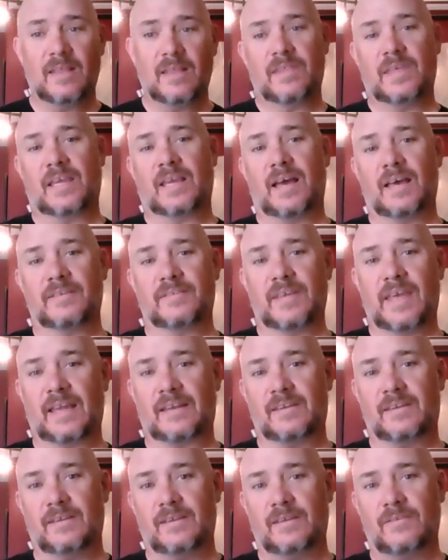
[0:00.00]
they
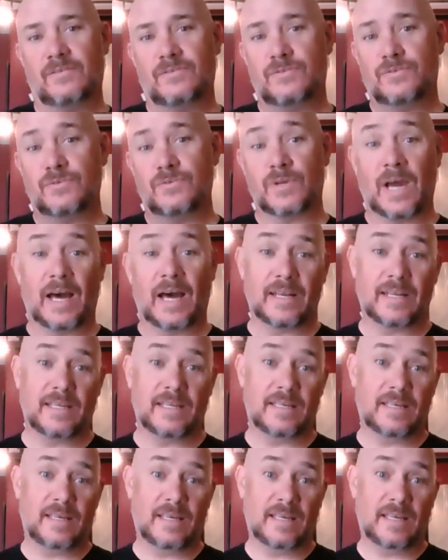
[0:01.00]
contacted
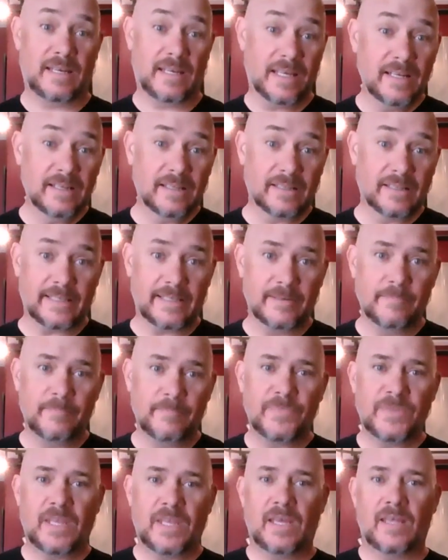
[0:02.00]
Ducati in Italy
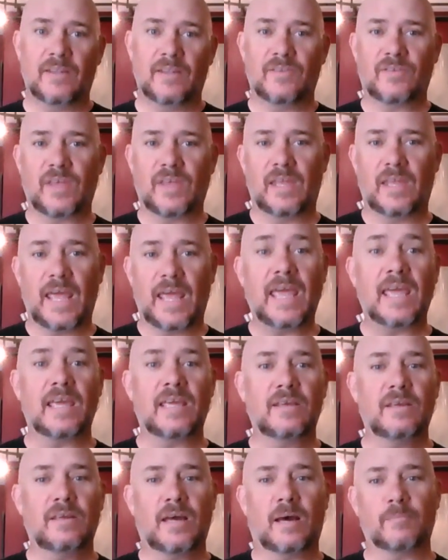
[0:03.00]
and said,
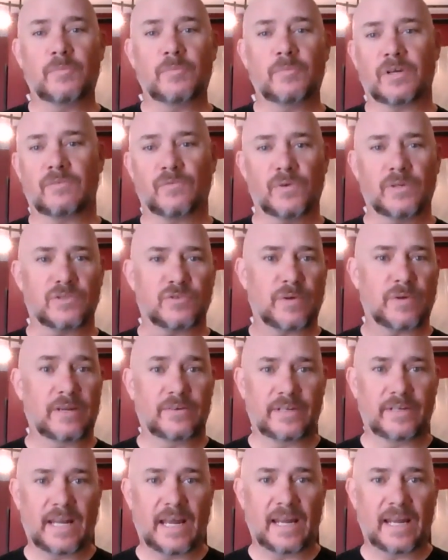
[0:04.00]
hey, I'm looking for a trainer in
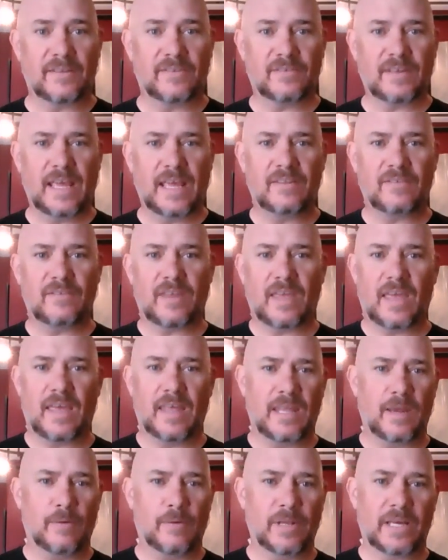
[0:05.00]
the United States.
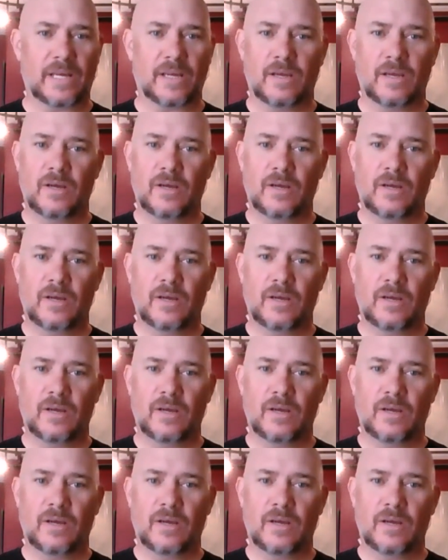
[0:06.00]
And they were like,